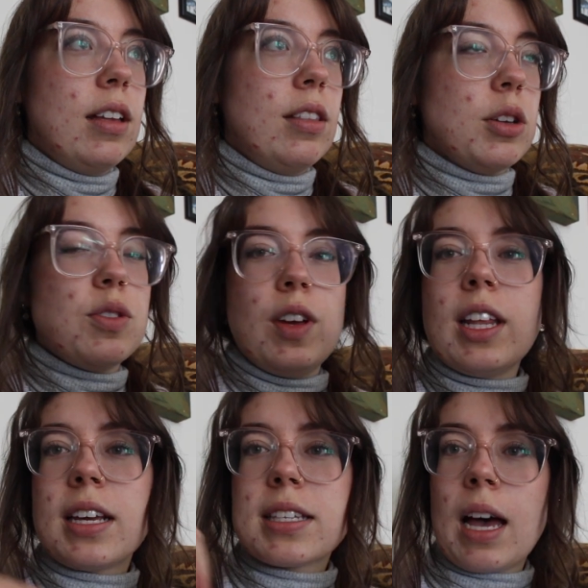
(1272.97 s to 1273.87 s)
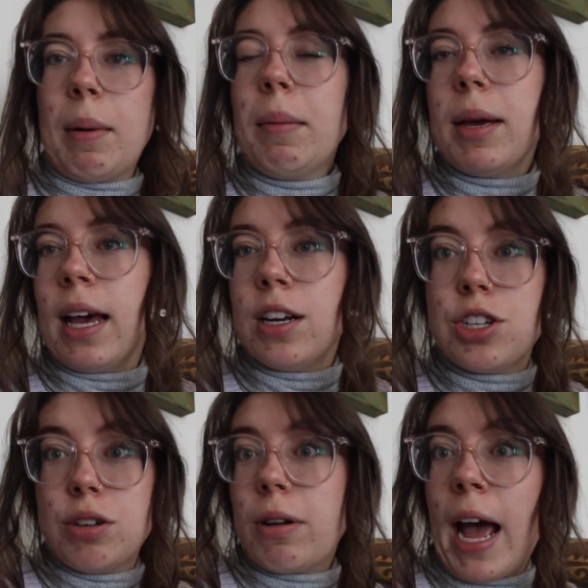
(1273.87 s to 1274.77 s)
those feelings come up again and
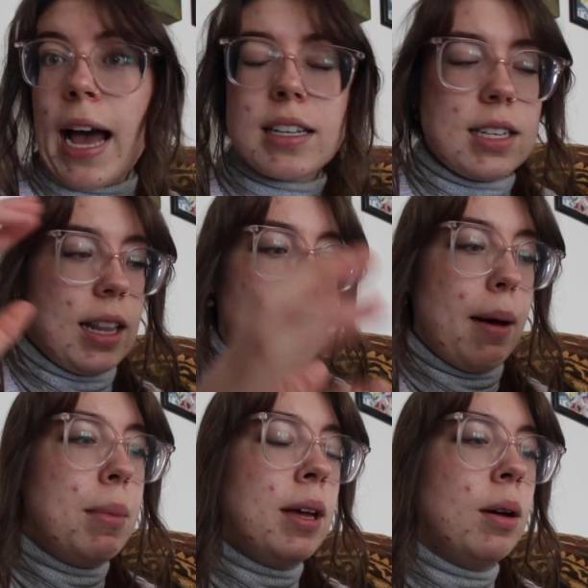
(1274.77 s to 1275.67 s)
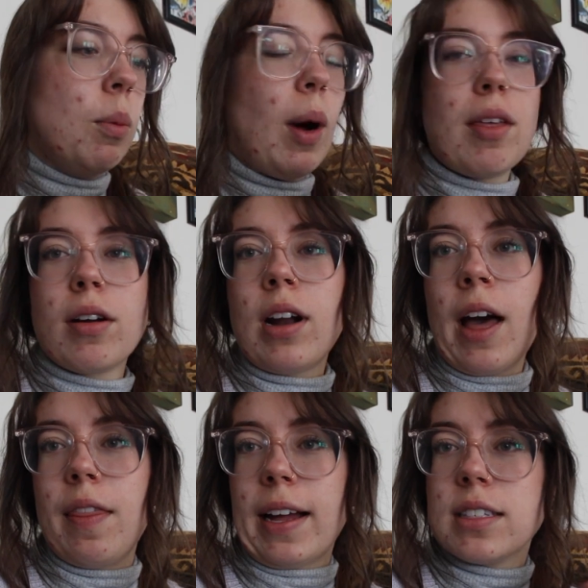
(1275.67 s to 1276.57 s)
she reacts to them, whether or
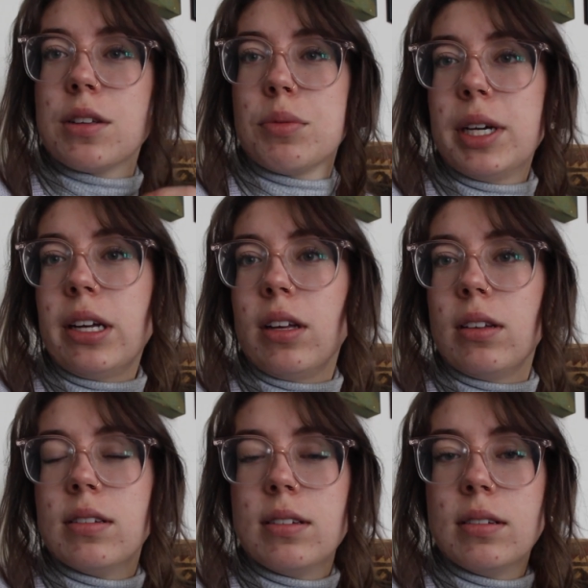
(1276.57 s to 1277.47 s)
not that's the real